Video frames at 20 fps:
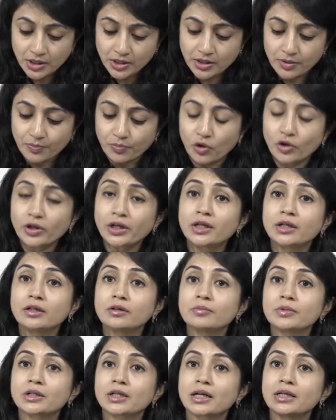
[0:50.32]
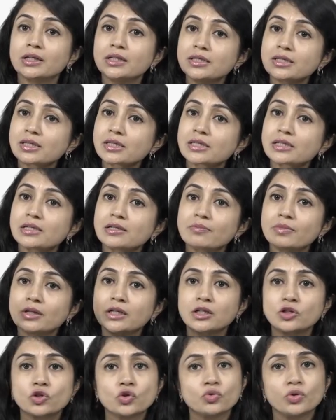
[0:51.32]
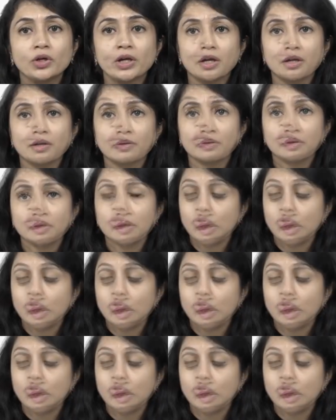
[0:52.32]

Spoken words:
Seborrheic dermatitis is limited to hair.